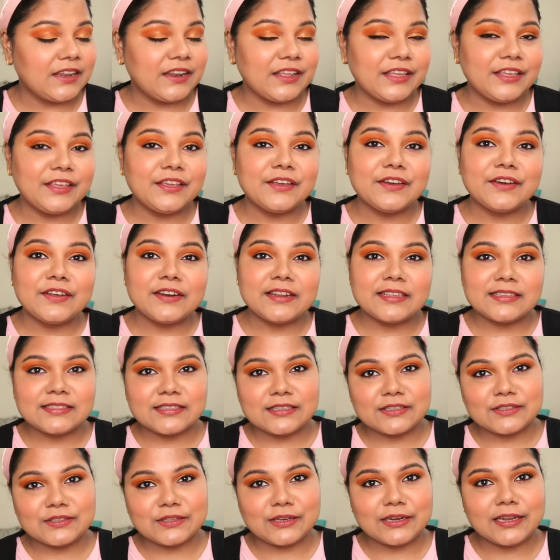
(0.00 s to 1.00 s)
Now here
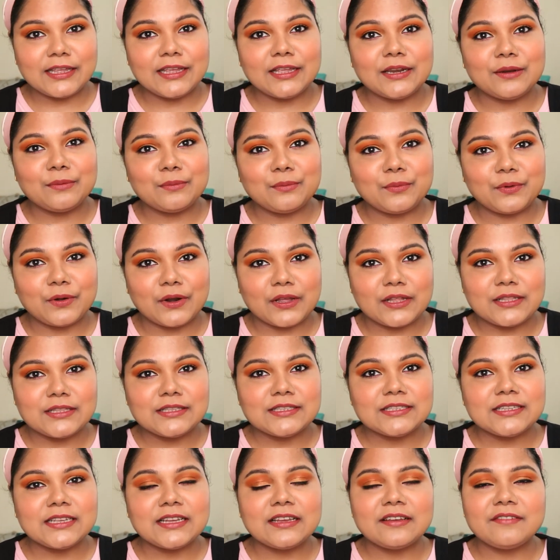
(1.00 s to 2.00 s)
is the Soleil
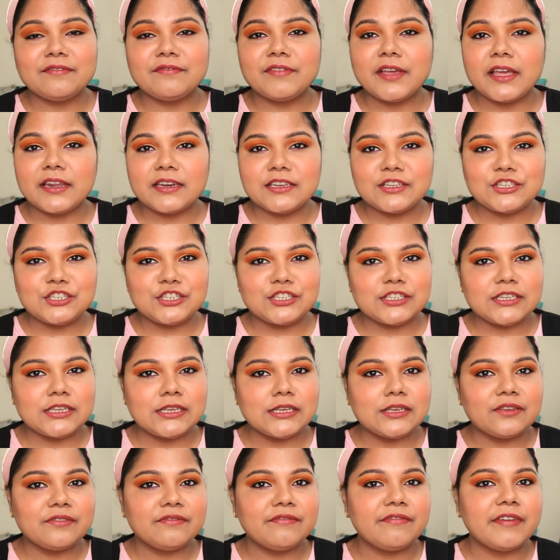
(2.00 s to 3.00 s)
bronzer, very
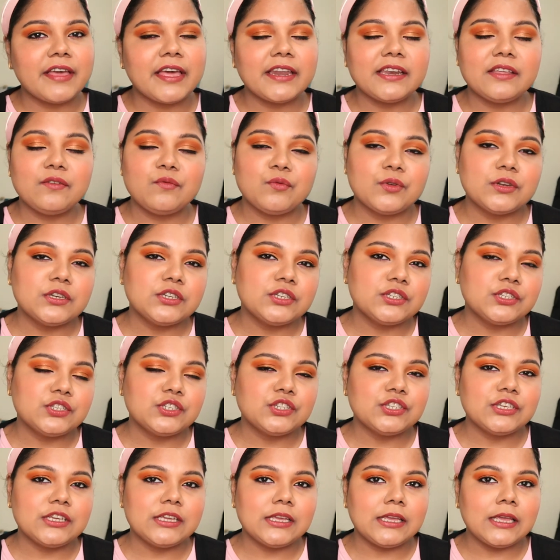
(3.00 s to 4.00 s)
chic, very
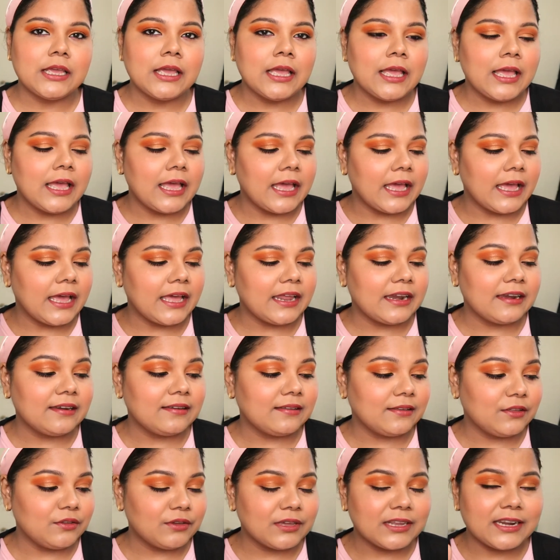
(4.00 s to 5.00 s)
vintagey,
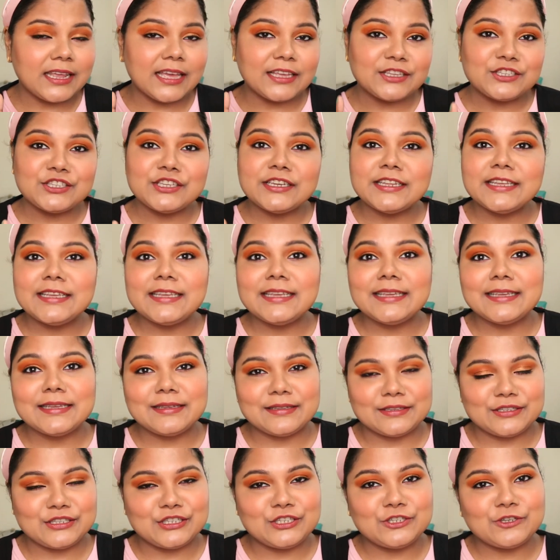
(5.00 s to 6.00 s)
and you can actually
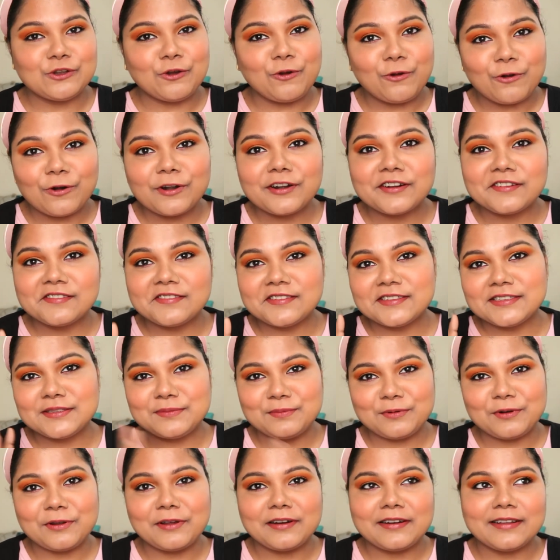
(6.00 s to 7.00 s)
store
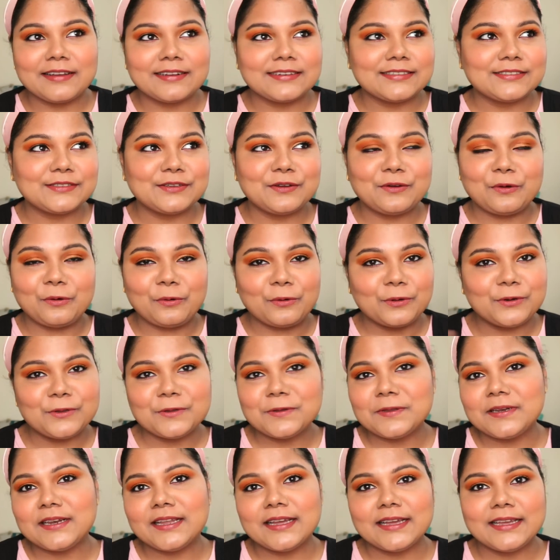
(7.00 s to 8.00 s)
this product all
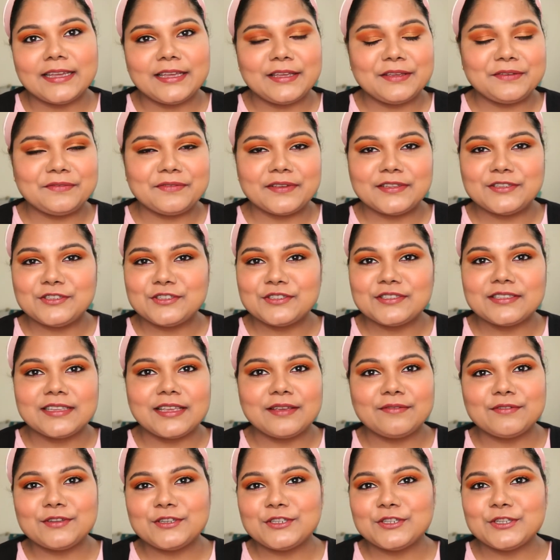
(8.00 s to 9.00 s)
your life and
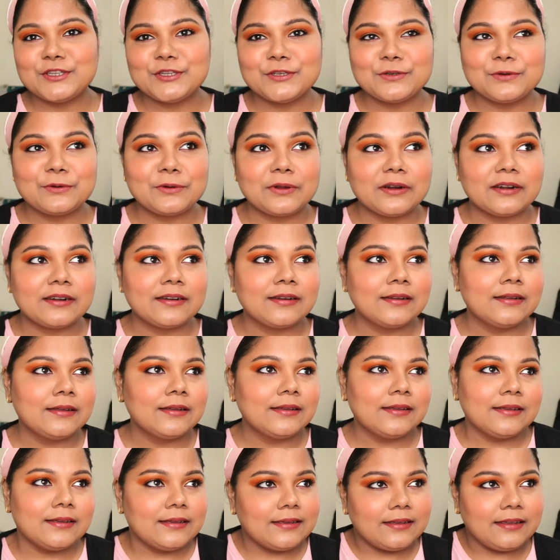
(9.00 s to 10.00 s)
just give it to your
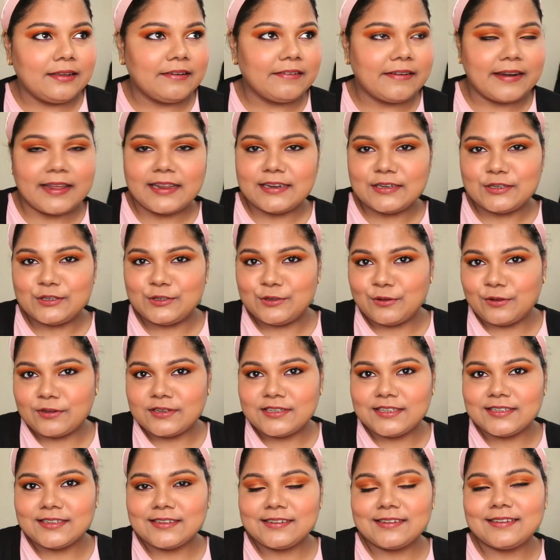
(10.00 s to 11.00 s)

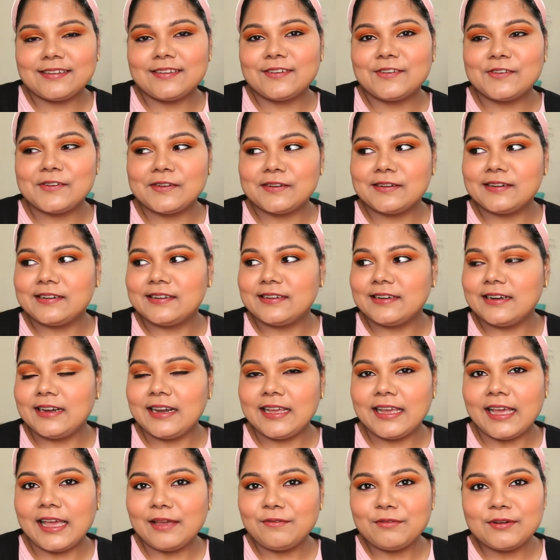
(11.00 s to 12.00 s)
granddaughter, or
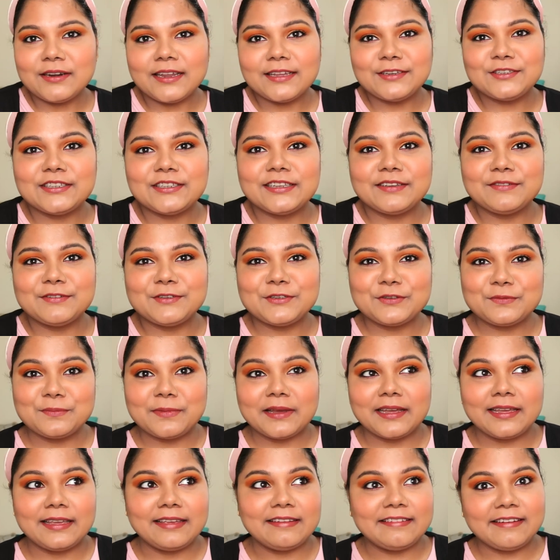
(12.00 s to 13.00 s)
like I would to give it to
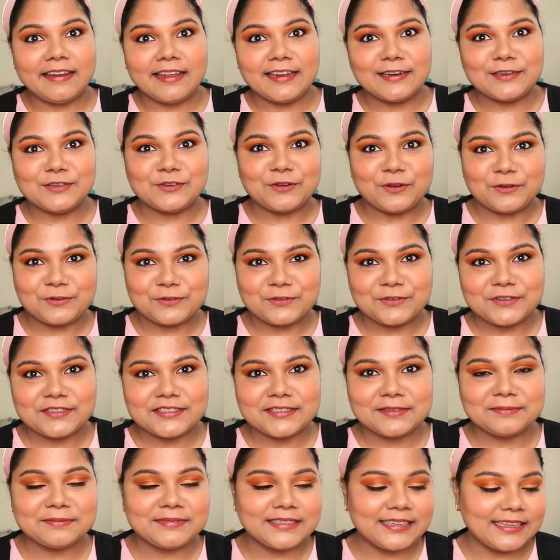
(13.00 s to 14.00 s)
my granddaughter
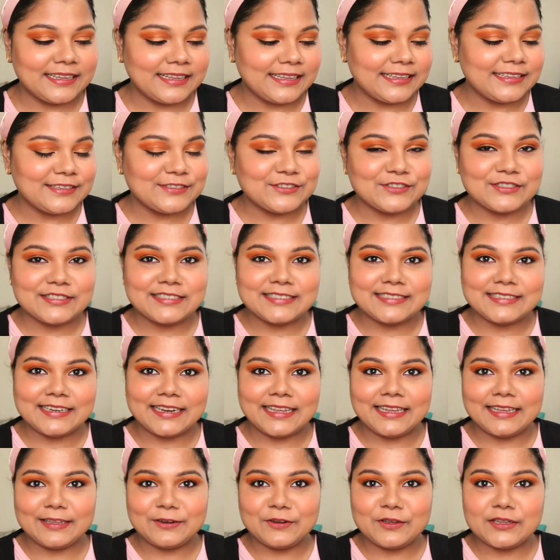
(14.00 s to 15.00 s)
or something. Just
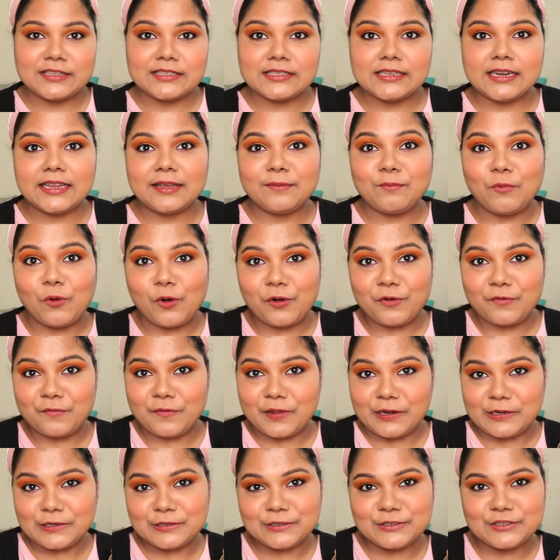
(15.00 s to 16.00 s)
like, you know, it's like more
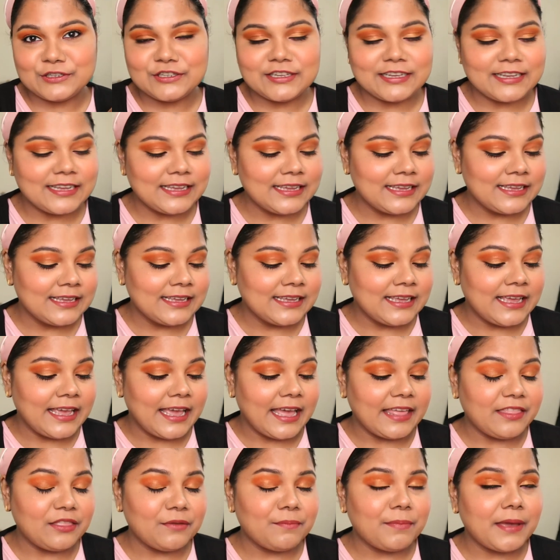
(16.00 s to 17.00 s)
vintagey,
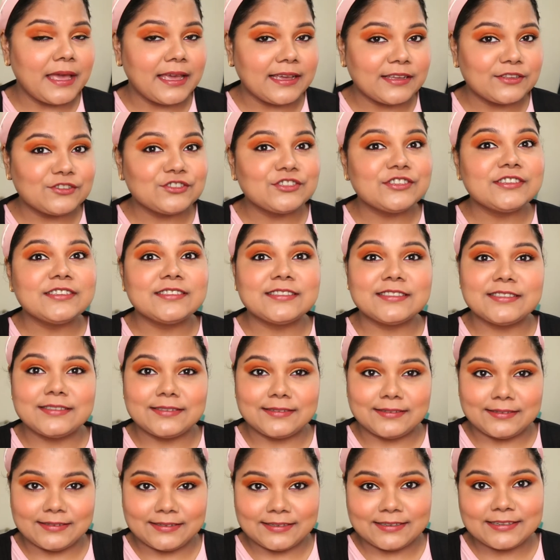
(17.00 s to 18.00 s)
and the packaging
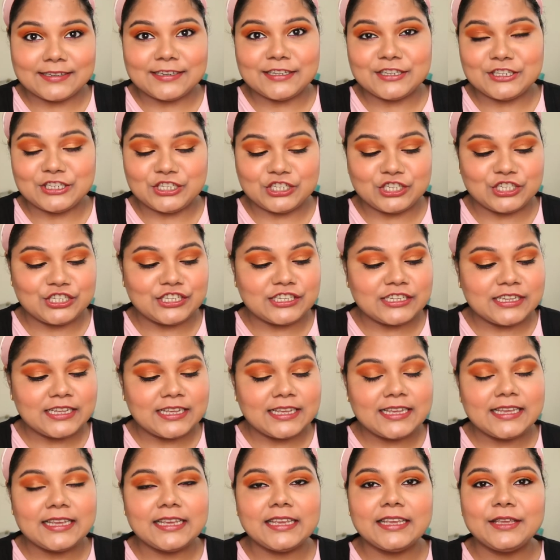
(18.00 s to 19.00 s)
is really
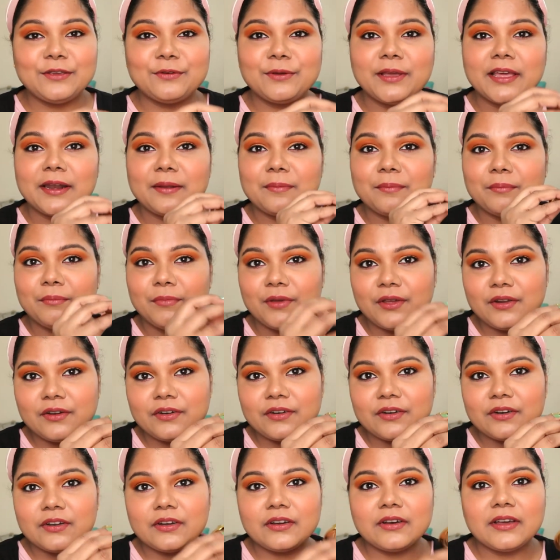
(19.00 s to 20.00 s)
chic. You get a
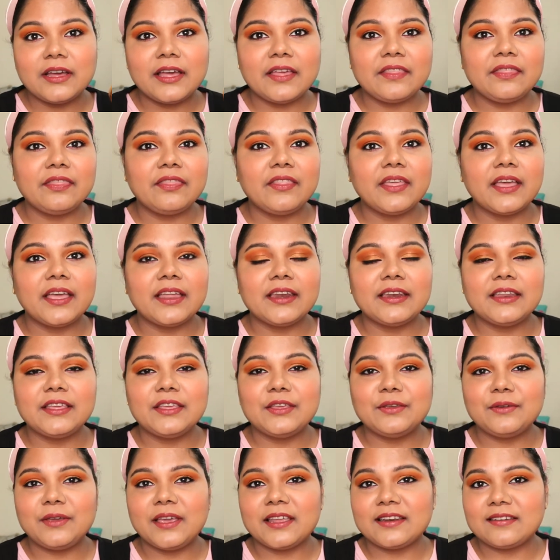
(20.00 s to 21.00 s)
mirror and
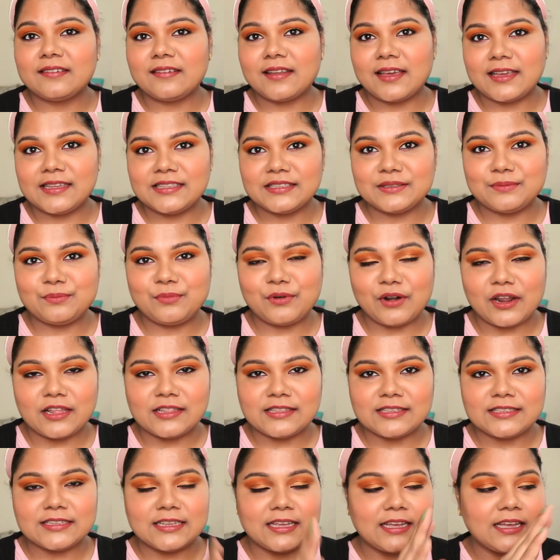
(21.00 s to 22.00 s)
then you get a nice
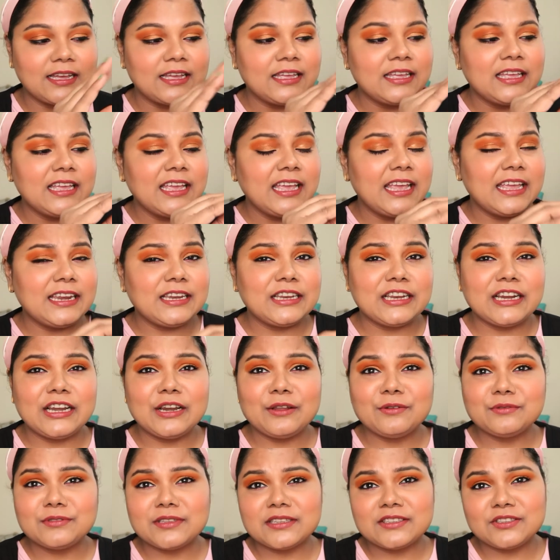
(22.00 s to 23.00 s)
bronzer. It
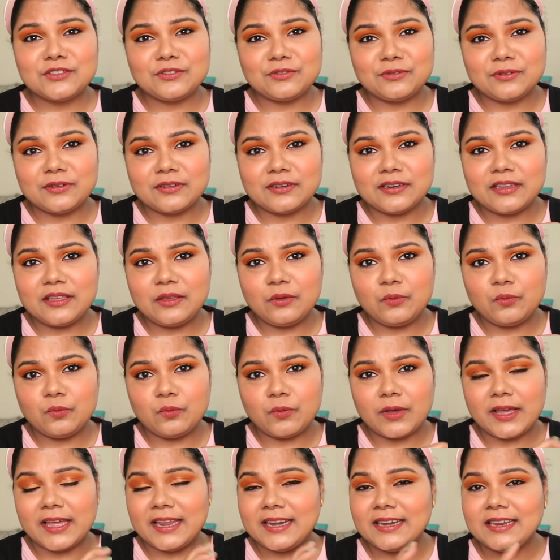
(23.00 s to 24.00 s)
closes really
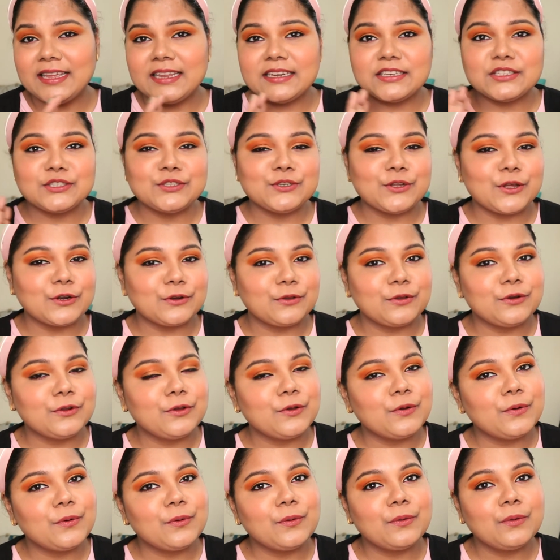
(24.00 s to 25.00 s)
well. It is not
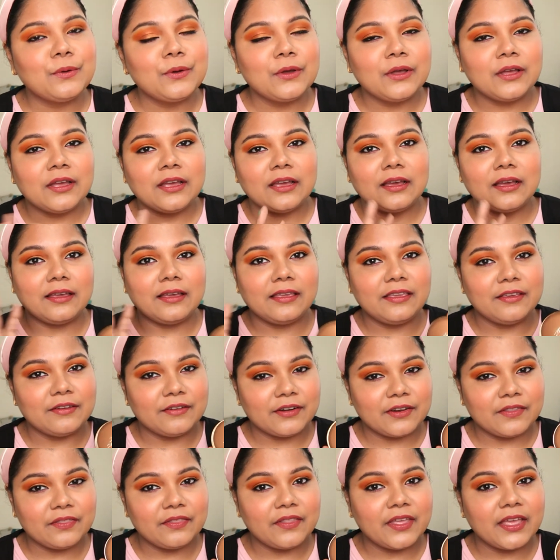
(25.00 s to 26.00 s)
going to go
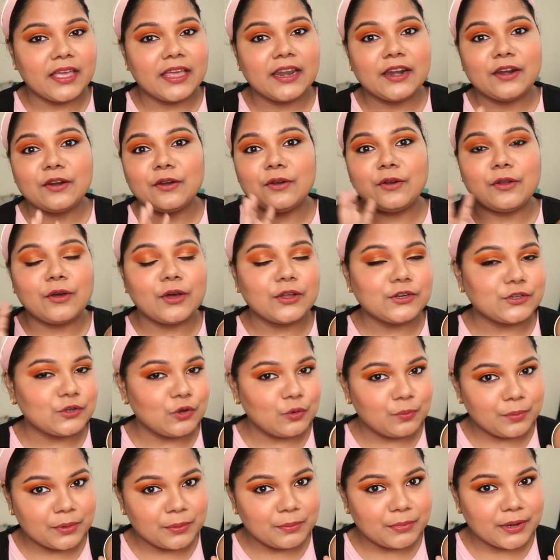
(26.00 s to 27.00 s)
here and there,
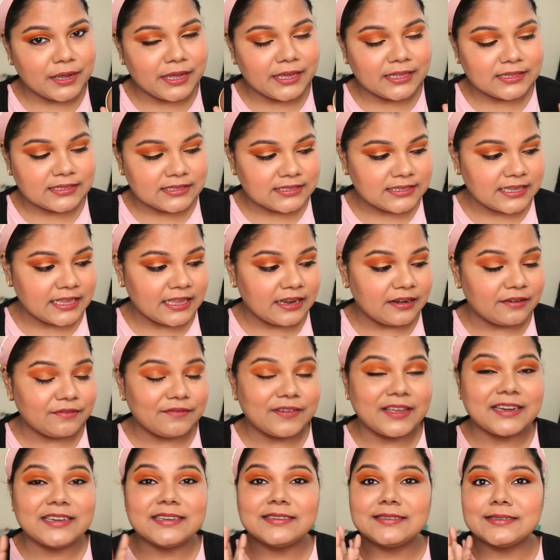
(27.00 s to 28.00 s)
not open by
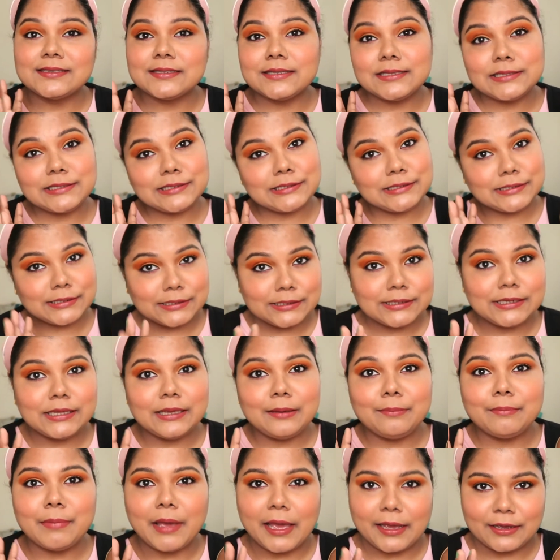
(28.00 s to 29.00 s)
itself, and it is
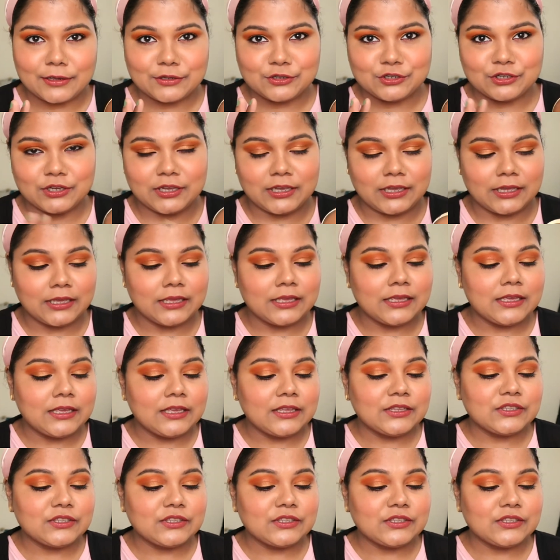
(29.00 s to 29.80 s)
sturdy packaging.